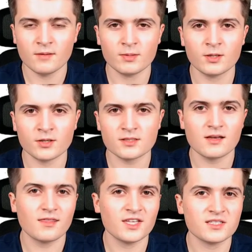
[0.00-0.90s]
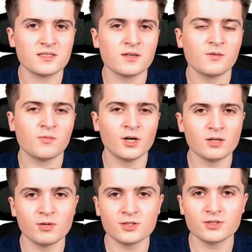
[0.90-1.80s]
because this is what
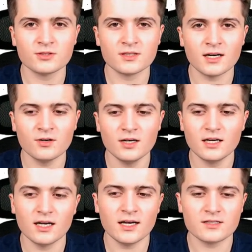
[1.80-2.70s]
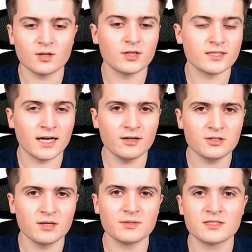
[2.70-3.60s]
I want to do now as our
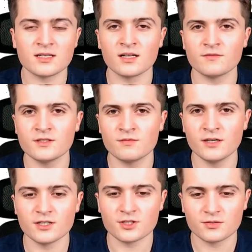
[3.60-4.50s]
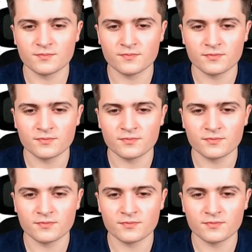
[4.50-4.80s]
diagram itself is finished.